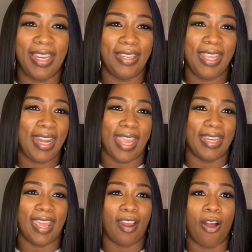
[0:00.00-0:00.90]
ain't
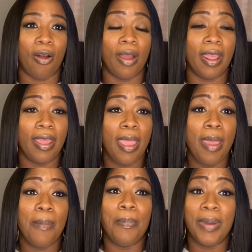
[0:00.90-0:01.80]
that hard.
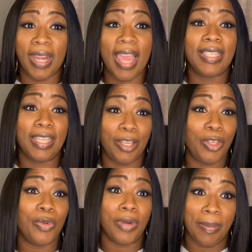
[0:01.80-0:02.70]
But I tell
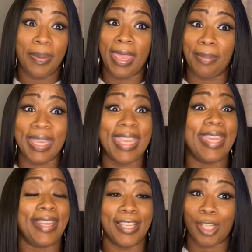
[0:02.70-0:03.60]
you what, baby, it
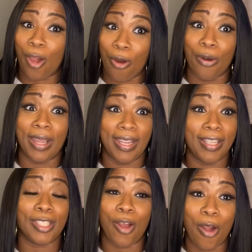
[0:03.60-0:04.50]
is hard. It
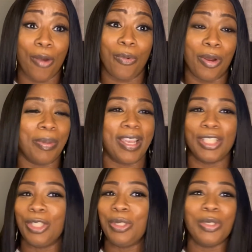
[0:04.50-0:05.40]
is hard work because
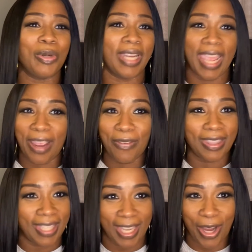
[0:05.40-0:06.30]
you're doing
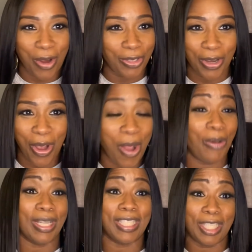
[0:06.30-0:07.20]
everything on your own.
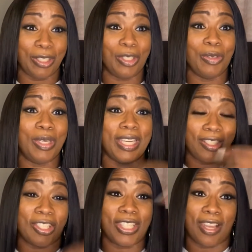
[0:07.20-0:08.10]
Until you get
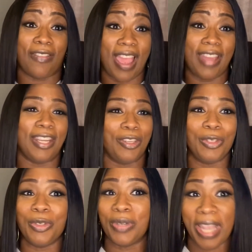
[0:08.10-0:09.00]
yourself out there, you're
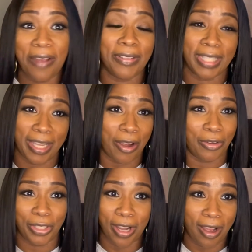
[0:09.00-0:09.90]
doing everything on
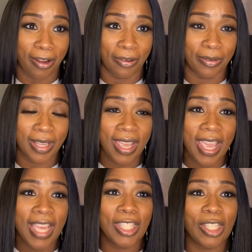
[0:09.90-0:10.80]
your own.
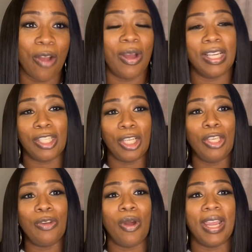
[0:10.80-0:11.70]
So until
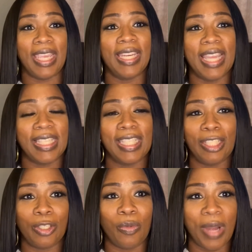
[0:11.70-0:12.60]
you are in that
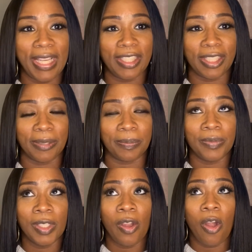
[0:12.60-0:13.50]
situation,
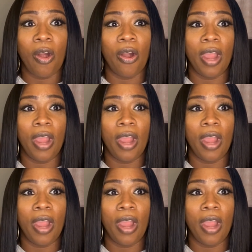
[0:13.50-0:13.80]
or